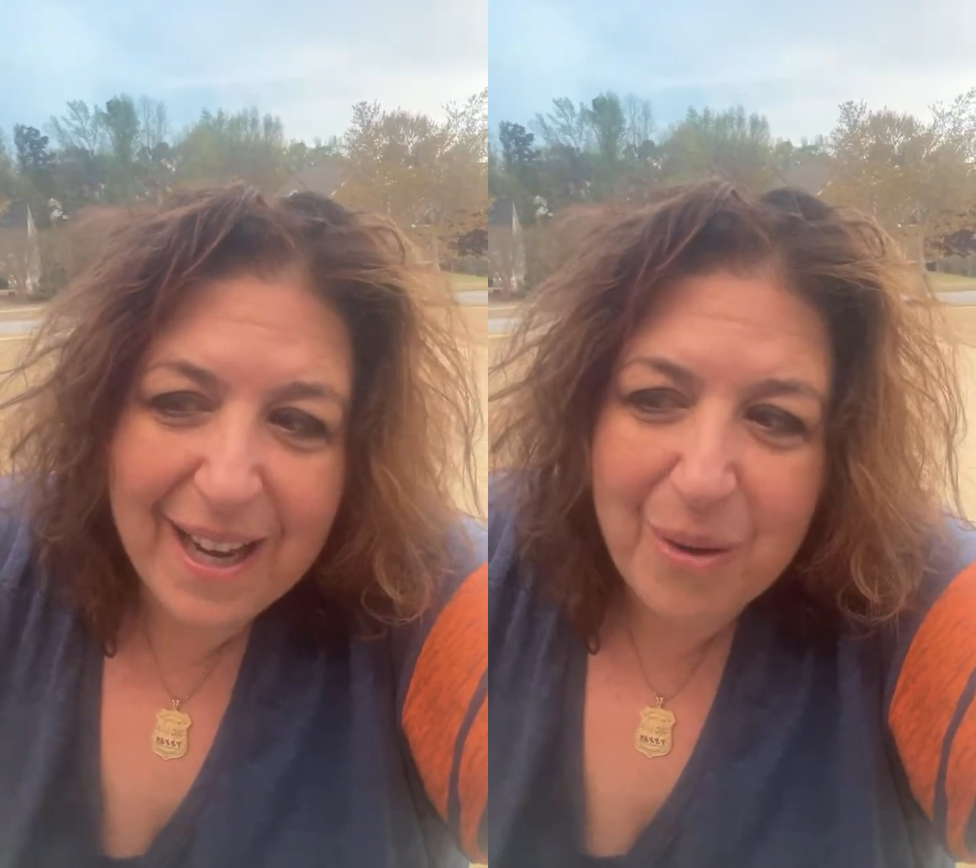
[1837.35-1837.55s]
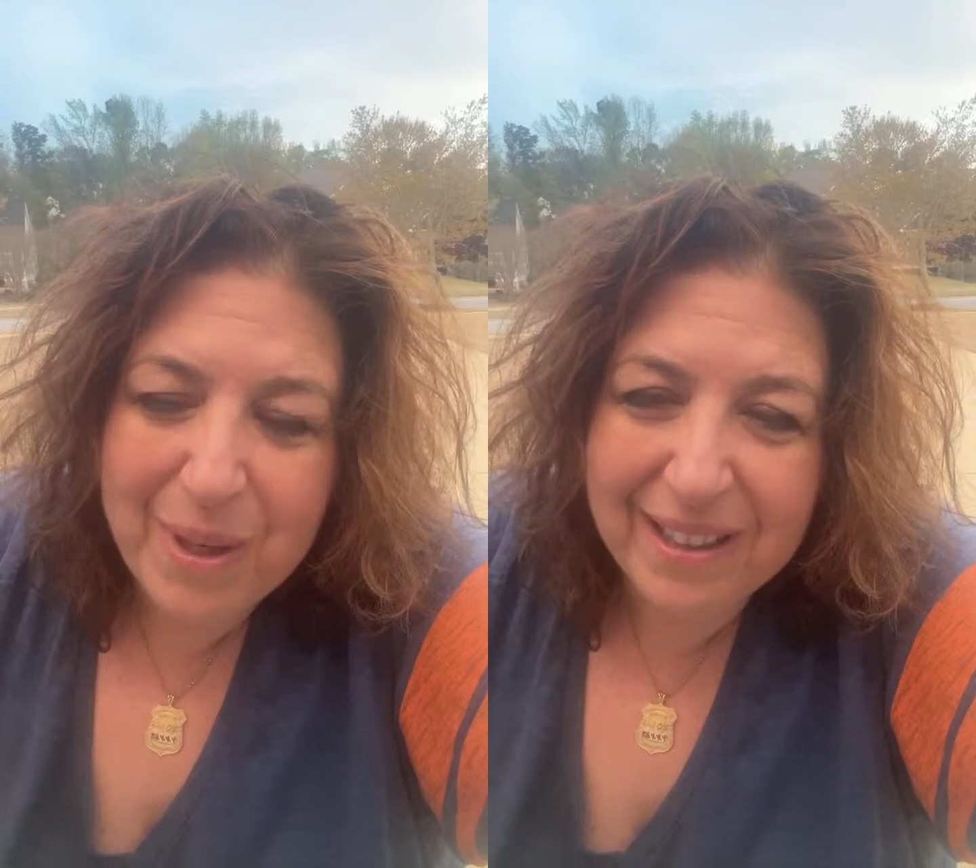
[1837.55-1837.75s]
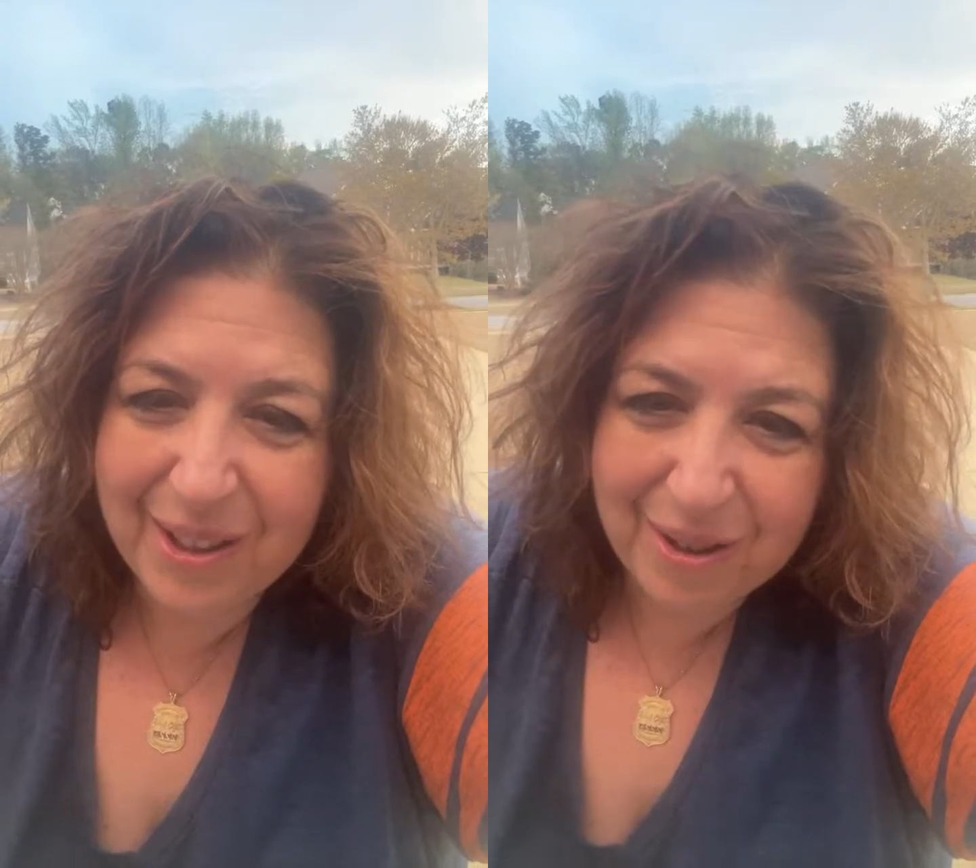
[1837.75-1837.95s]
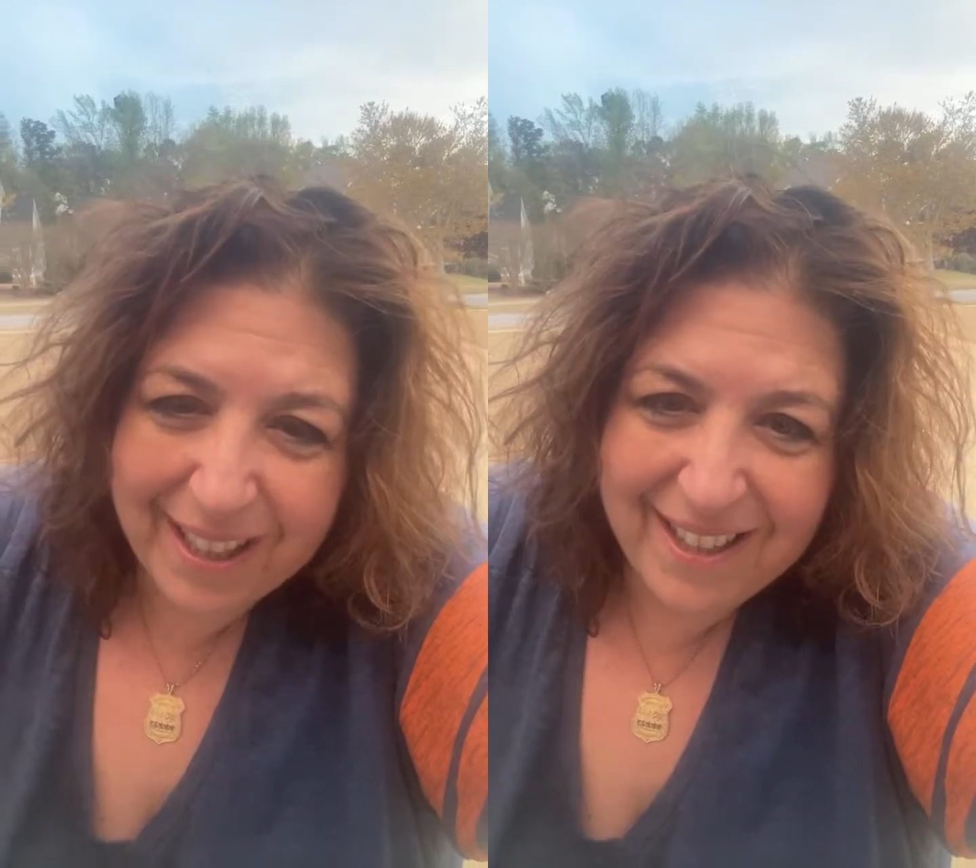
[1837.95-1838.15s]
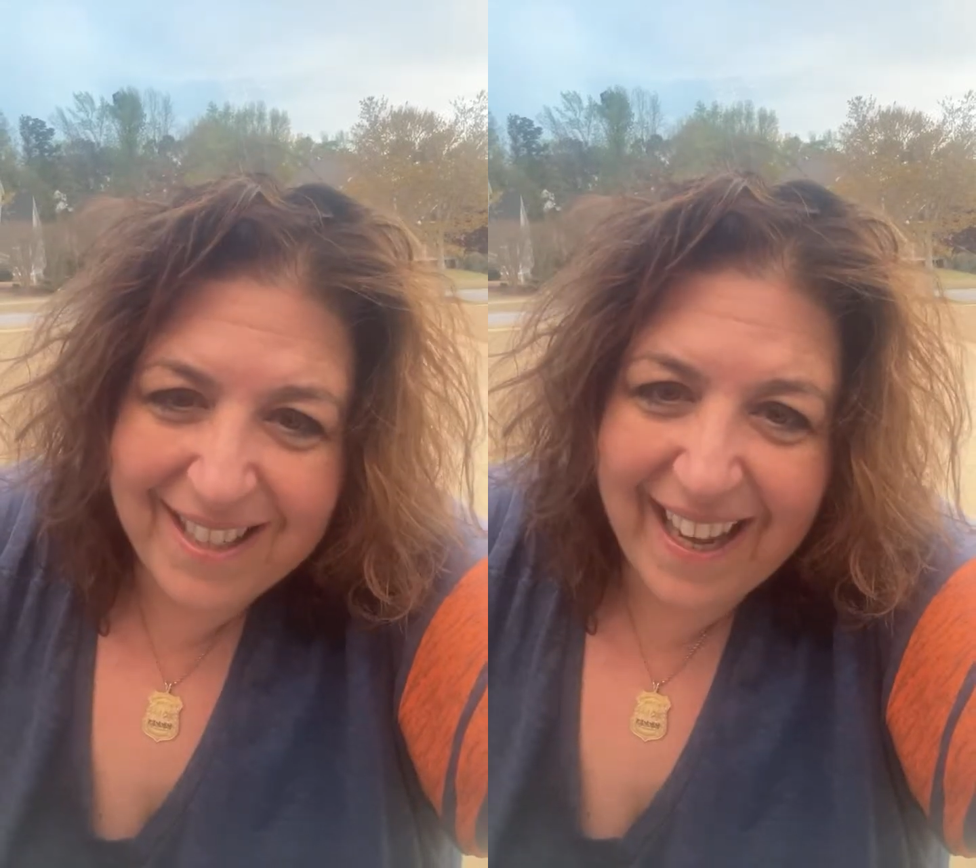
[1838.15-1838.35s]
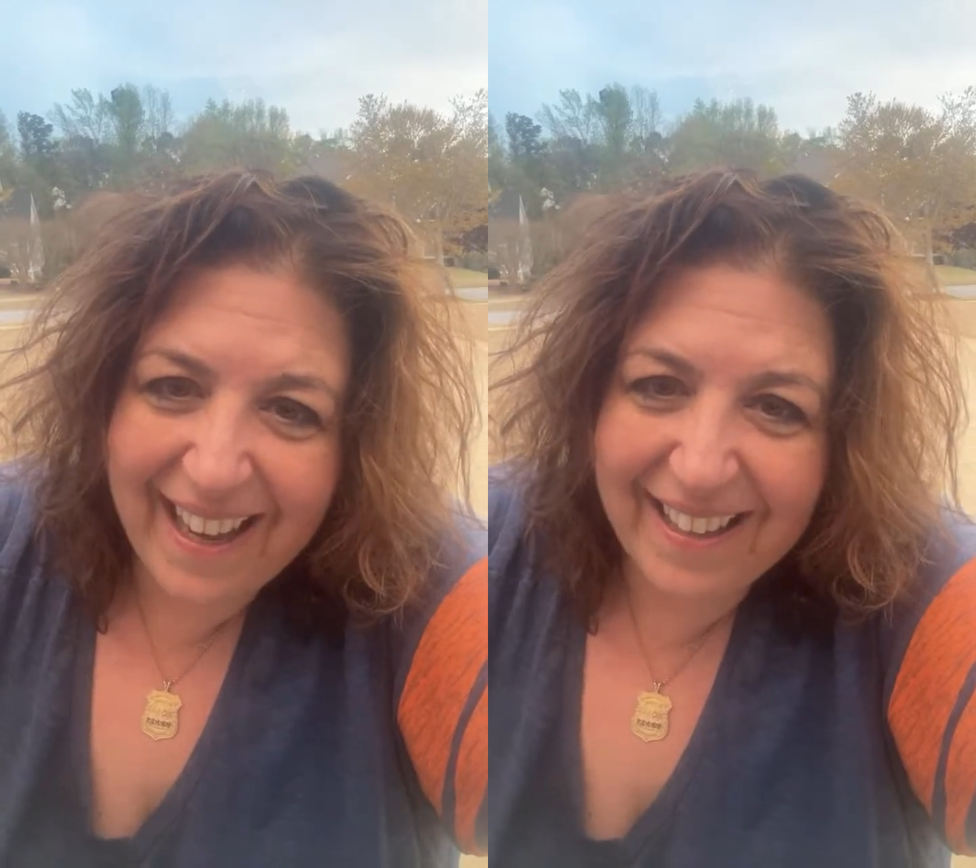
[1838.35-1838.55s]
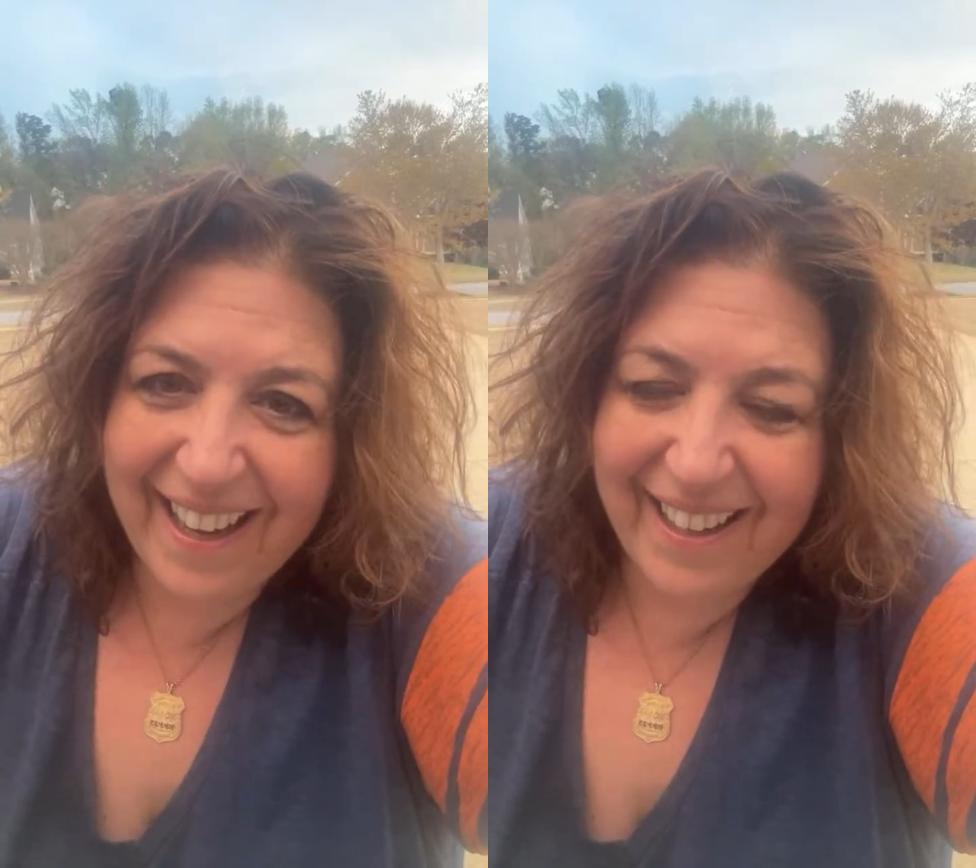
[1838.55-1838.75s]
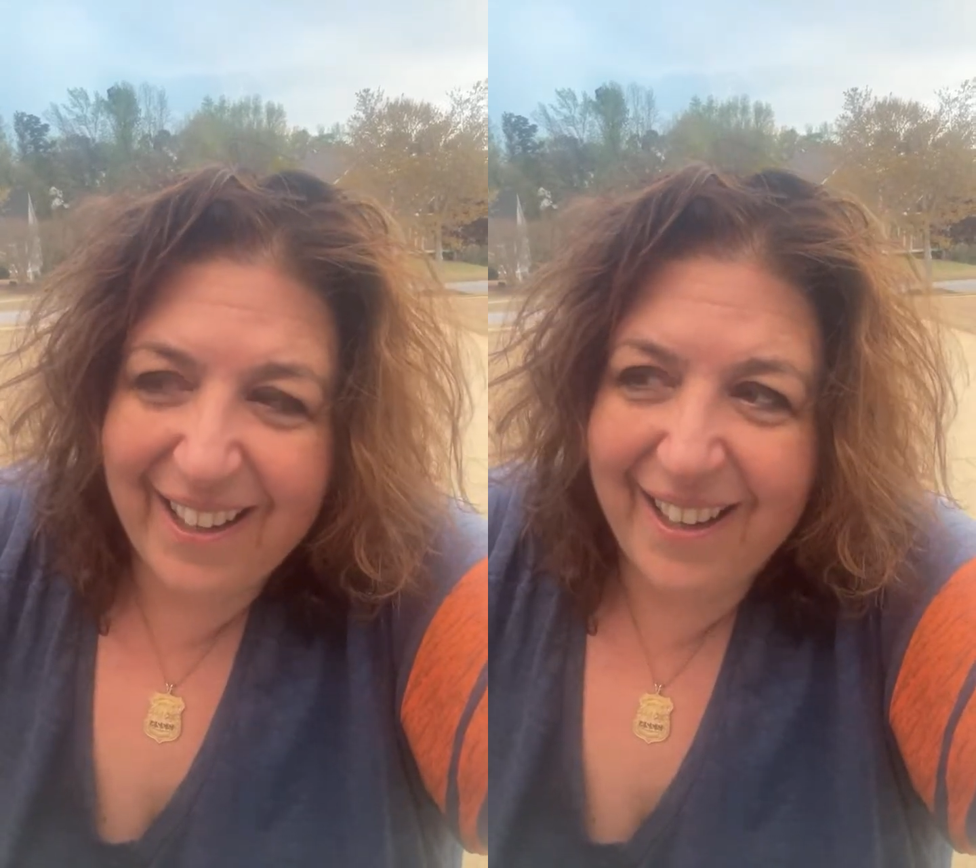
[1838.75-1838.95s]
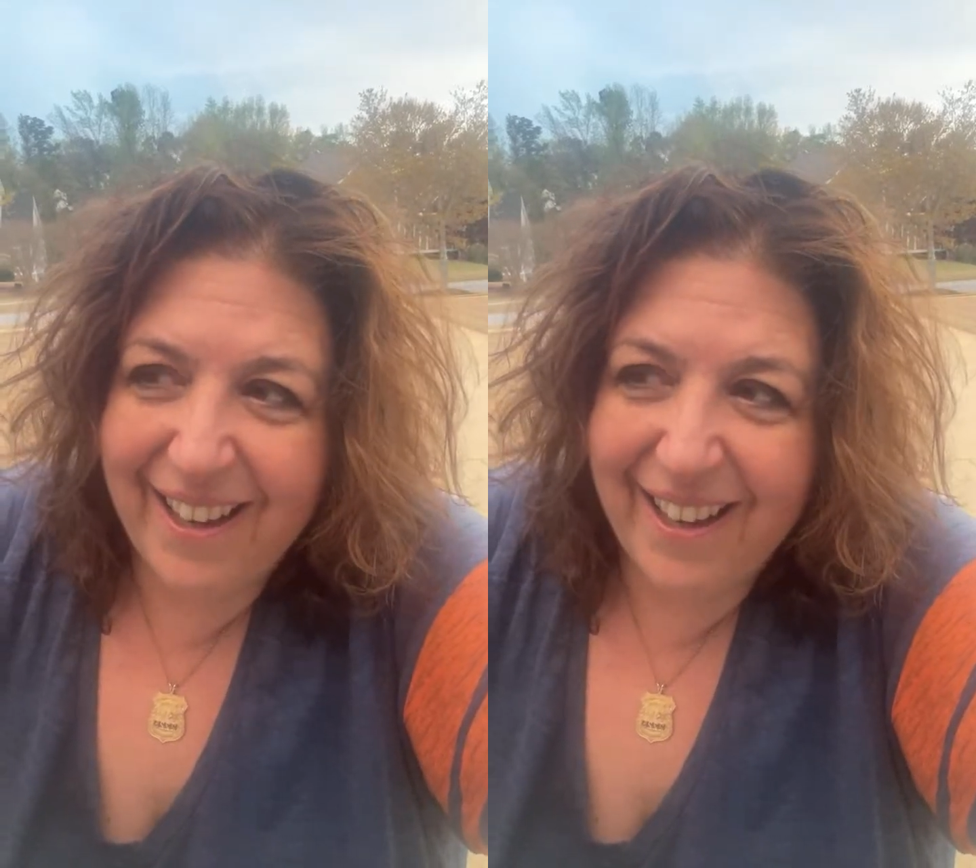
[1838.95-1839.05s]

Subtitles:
we literally just had like